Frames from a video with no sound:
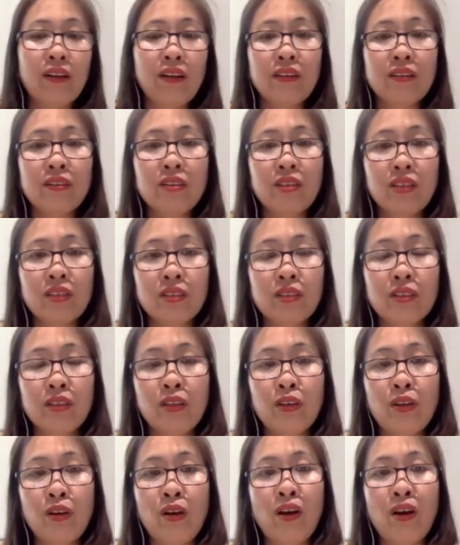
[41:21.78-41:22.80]
just
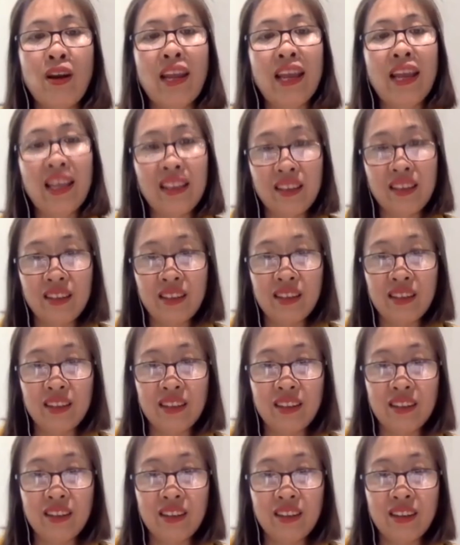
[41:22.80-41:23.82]
your letter,
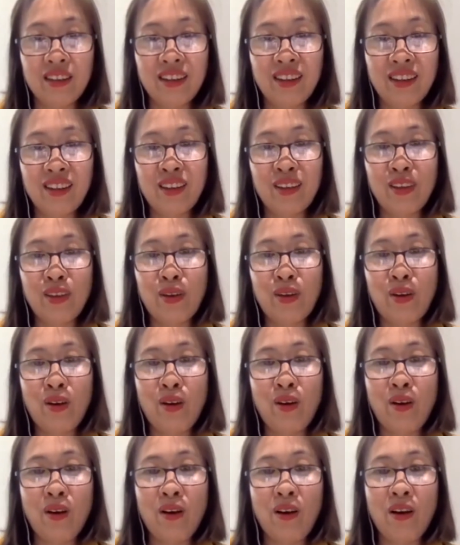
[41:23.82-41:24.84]

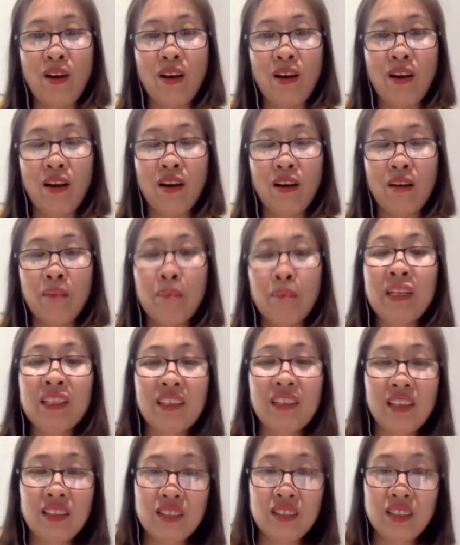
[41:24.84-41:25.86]
your
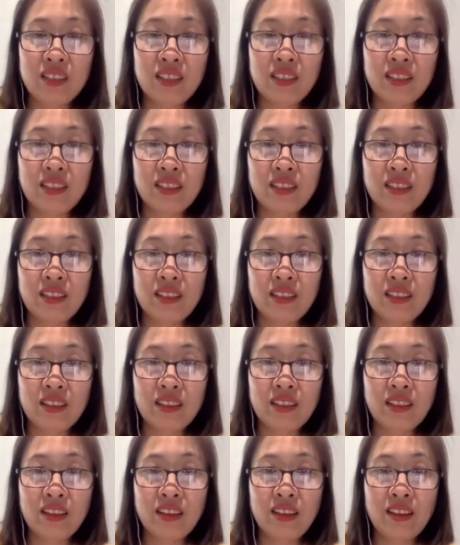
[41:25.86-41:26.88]
petition,
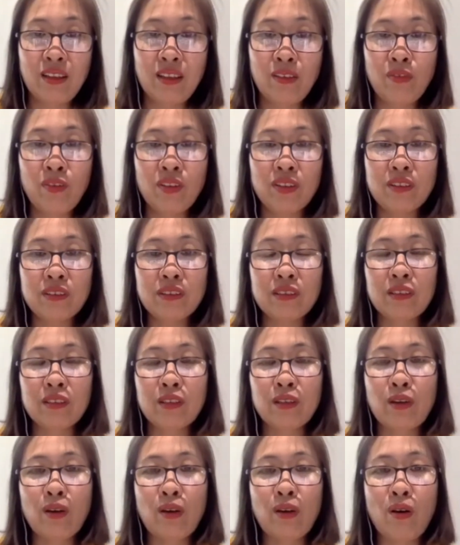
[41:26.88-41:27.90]
even
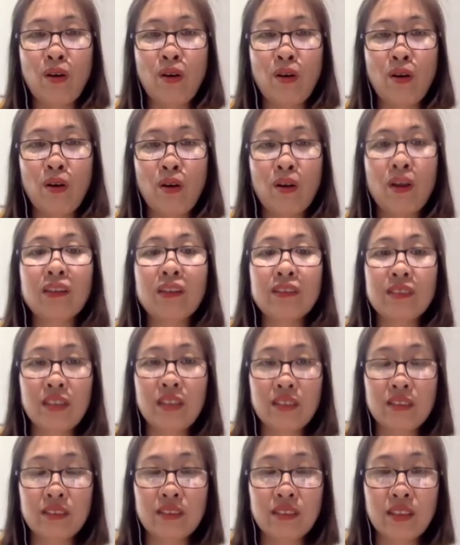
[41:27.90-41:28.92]
your
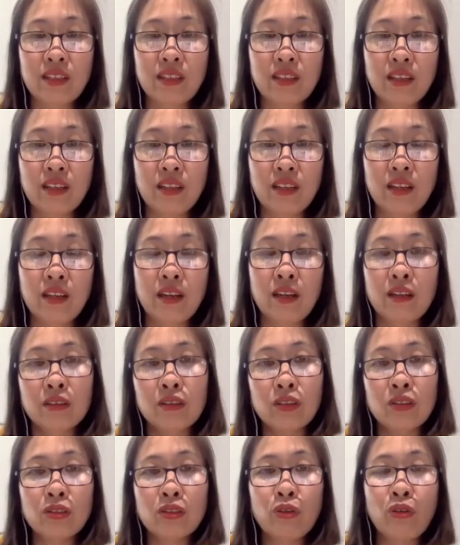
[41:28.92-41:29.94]
concerns,
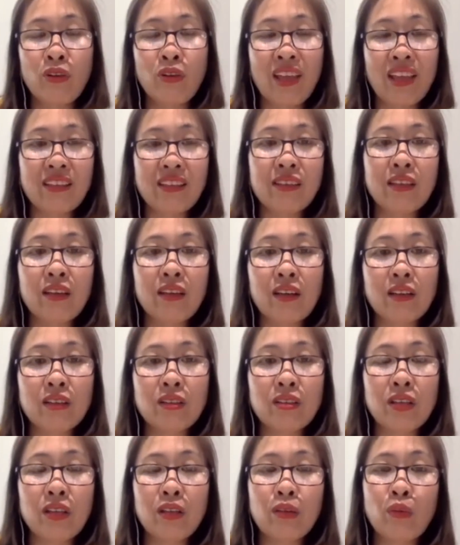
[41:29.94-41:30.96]
just raise the
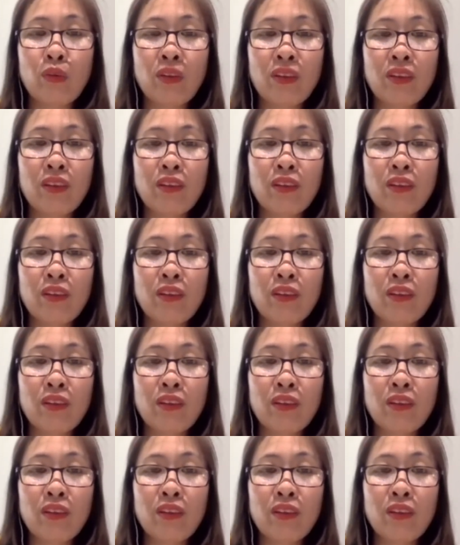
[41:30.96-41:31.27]
concern with